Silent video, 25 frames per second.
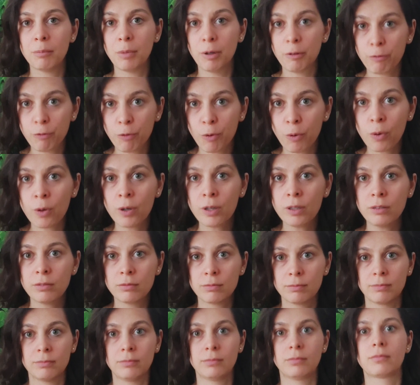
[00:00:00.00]
before,
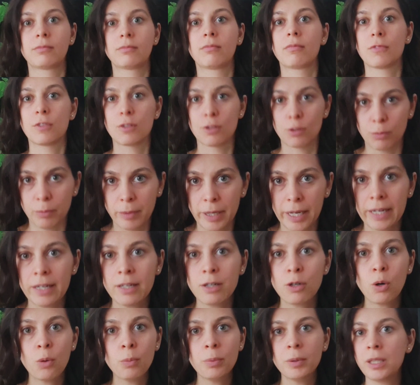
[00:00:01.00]

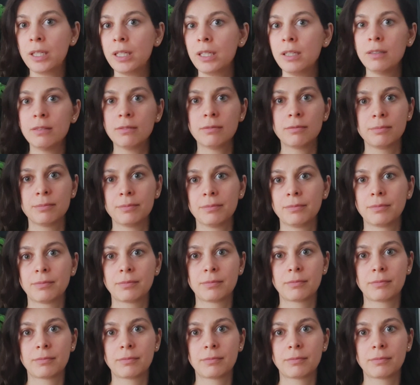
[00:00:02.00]
somatic opening,